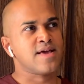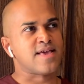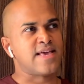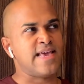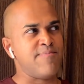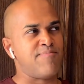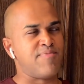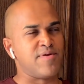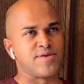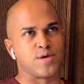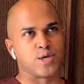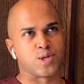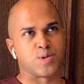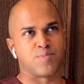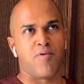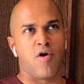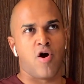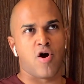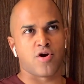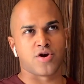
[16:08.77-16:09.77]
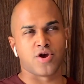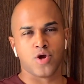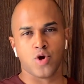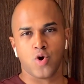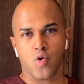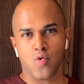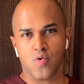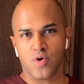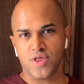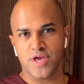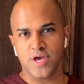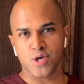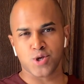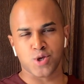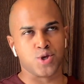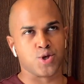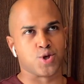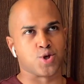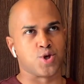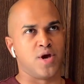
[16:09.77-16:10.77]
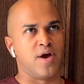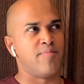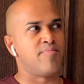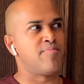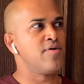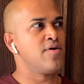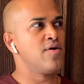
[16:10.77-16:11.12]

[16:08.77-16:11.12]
keeping the spark in your relationship,